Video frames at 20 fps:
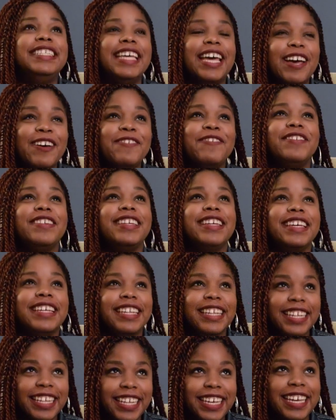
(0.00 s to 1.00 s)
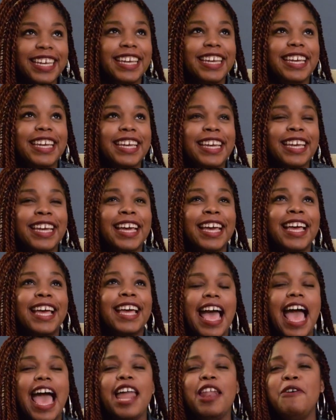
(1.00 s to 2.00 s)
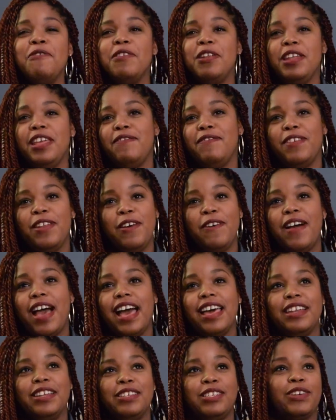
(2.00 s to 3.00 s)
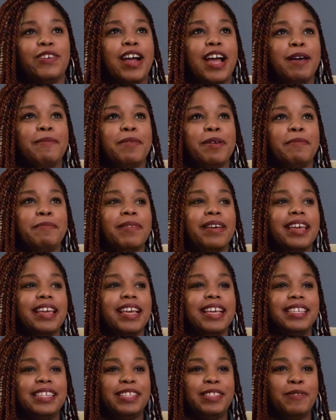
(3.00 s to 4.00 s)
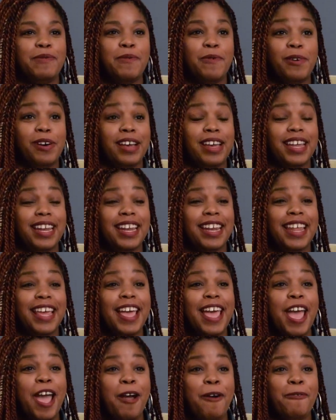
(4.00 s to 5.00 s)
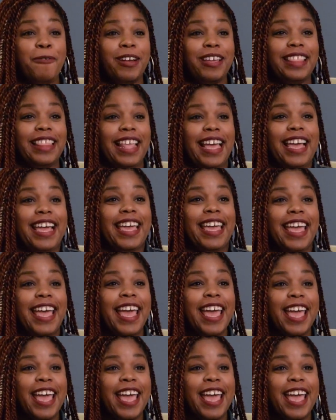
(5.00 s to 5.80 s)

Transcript: Definitely. I don't even know how to describe it, but it's the one where like